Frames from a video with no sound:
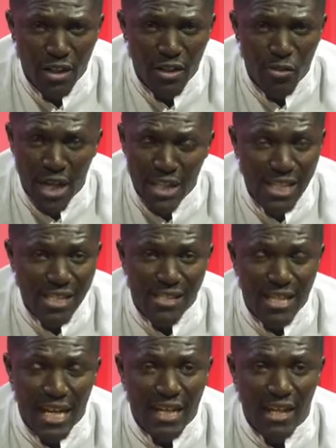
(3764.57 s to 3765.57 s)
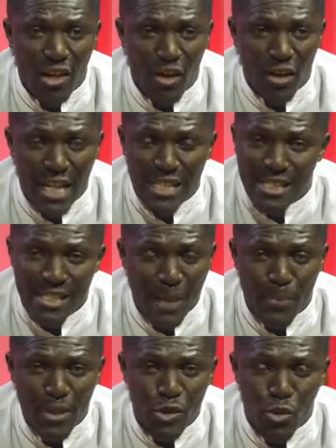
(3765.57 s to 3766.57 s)
We are just telling God to
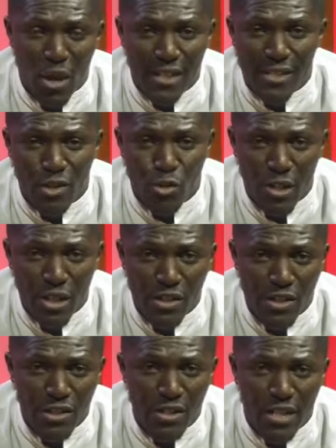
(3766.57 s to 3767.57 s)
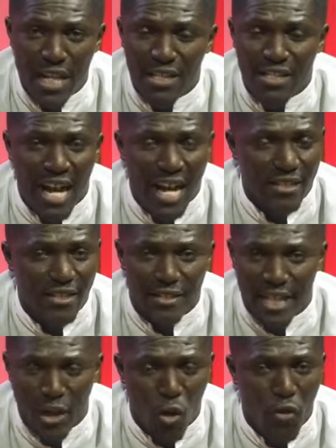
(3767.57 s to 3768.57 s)
step into our situation, take charge,
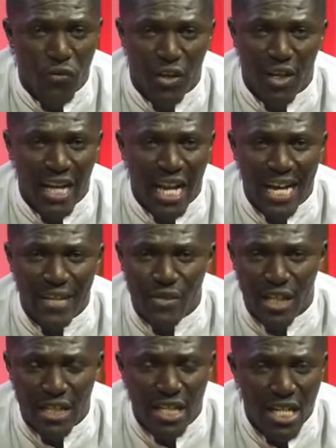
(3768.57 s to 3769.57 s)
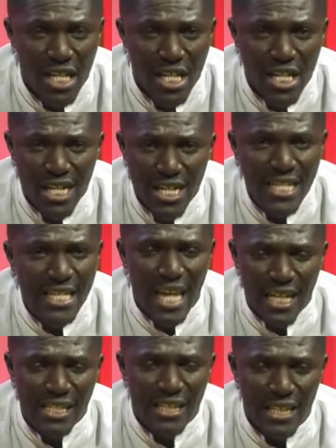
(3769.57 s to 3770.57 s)
take over our lives, and lead
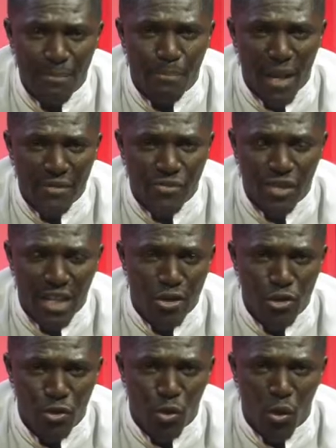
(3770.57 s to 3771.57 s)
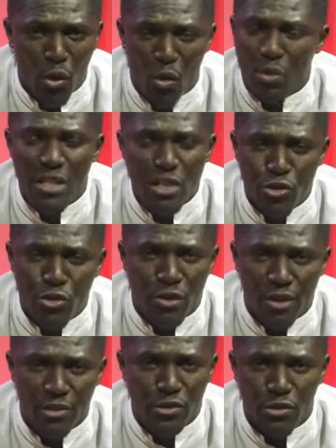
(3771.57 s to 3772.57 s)
us in the paths that you only you
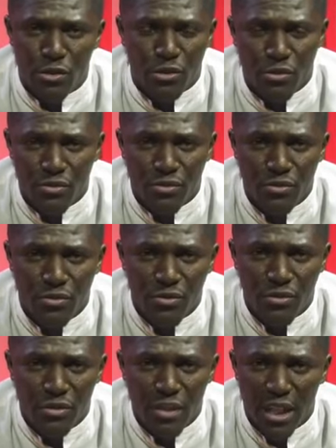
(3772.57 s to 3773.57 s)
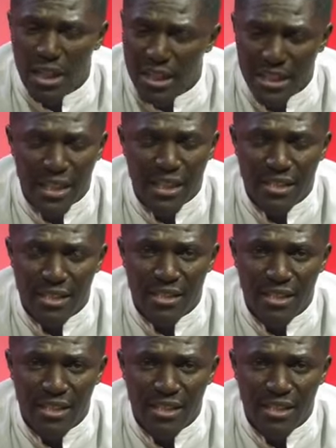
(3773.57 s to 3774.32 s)
can do and lead us.